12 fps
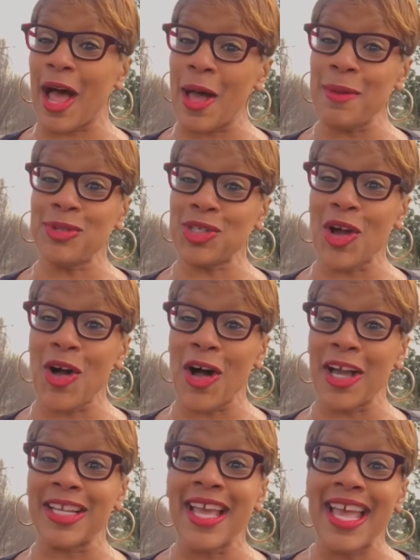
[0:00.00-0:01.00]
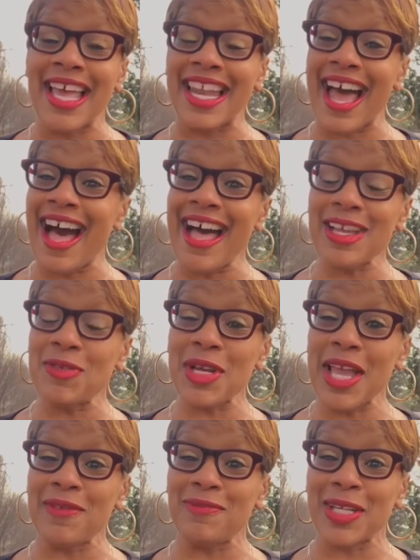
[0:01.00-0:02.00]
Sean, and I
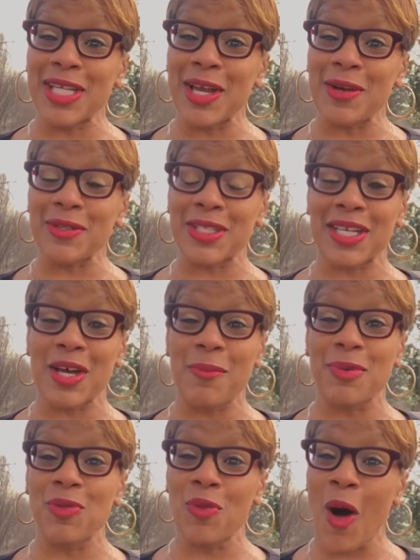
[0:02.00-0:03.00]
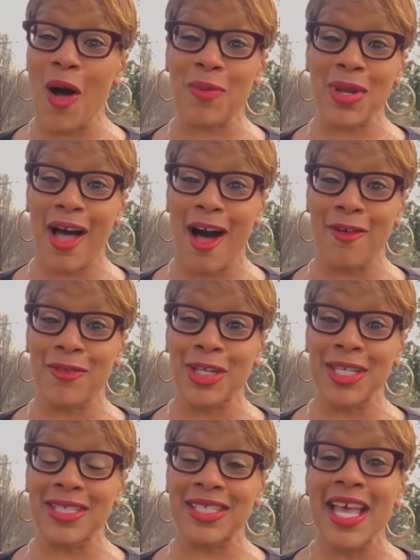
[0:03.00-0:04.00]
create videos to help you walk with
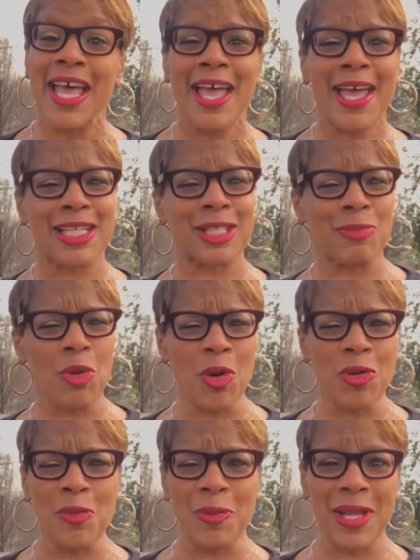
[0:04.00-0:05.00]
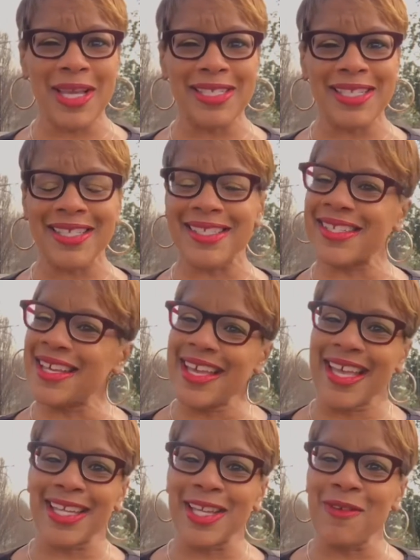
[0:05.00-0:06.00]
confidence, explore new places,
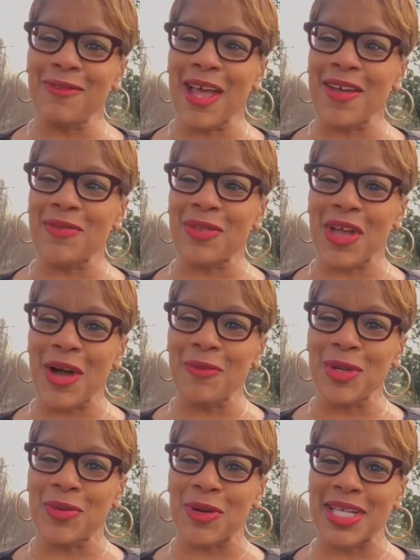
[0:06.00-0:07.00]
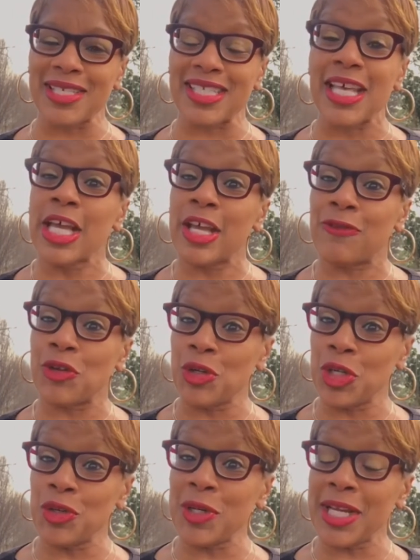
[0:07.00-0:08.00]
and live life without regrets. If you're
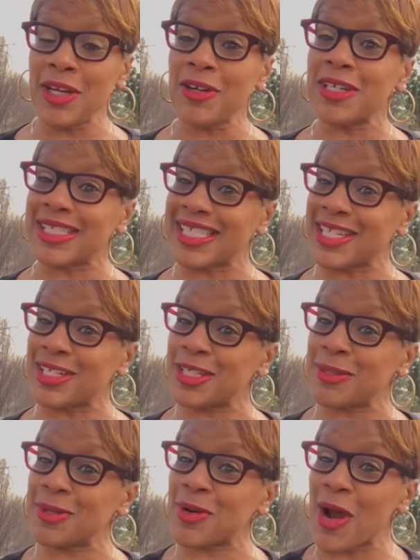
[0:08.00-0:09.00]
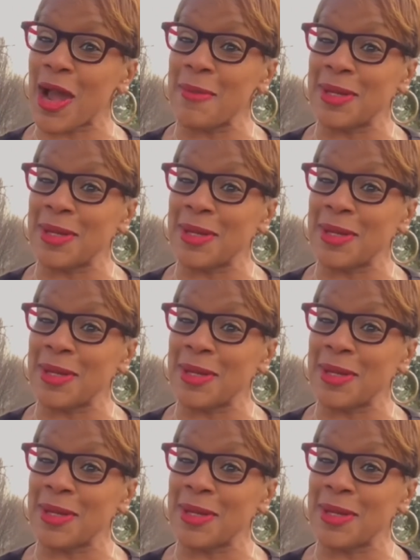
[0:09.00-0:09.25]
new here, consider subscribing.